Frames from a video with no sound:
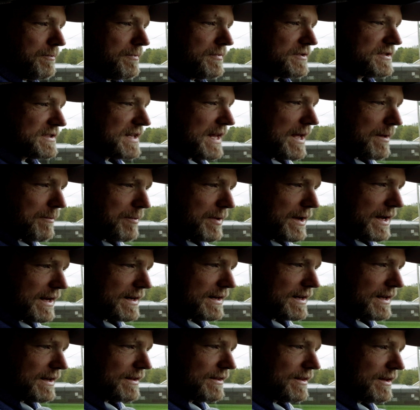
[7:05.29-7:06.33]
snap pad
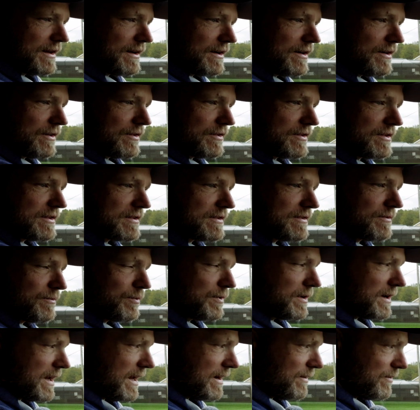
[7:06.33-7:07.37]
down there, or
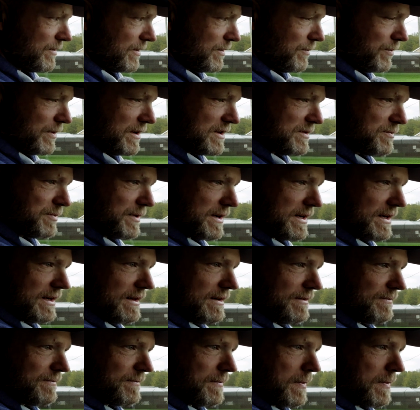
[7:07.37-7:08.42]
what. I don't know what it's picking up.